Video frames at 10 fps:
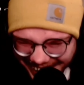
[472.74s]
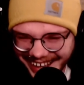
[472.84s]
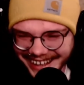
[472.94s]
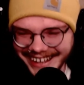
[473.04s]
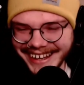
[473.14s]
I
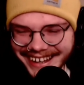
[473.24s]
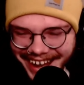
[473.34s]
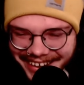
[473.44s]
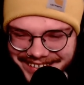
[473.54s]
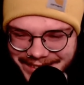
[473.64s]

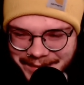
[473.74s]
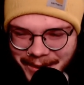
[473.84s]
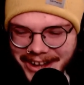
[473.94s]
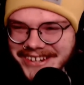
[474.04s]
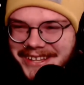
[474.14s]
was just
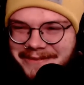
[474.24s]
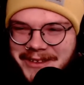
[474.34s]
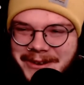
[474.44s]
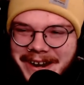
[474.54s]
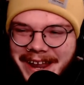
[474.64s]
watching the
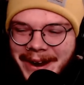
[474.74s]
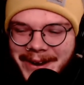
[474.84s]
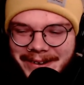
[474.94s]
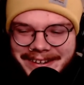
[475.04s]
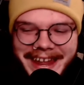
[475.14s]
viewer count
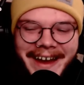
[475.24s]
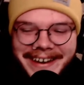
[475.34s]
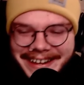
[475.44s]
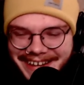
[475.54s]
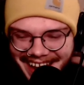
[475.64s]
go down
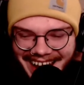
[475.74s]
and